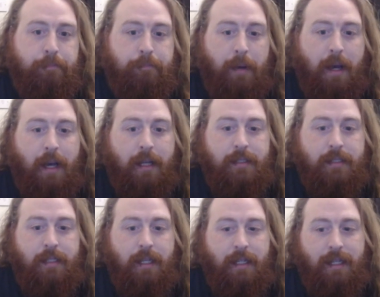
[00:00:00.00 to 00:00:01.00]
but
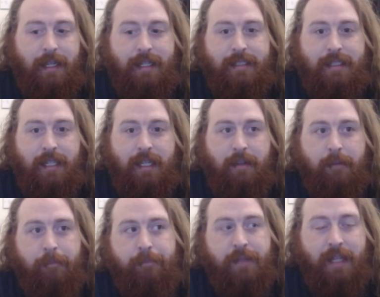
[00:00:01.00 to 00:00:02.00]
at least
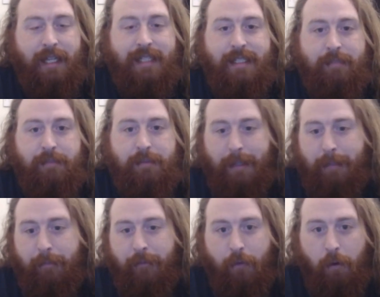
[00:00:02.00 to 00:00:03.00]
he seems to be
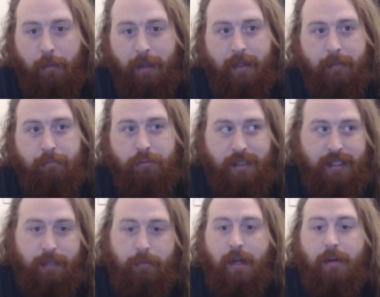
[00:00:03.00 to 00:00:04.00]
performing
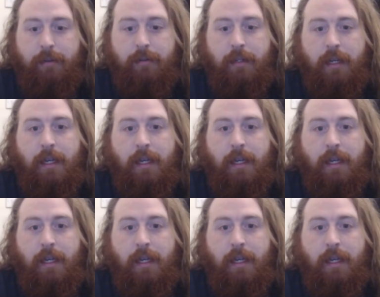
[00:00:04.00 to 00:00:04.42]
pretty well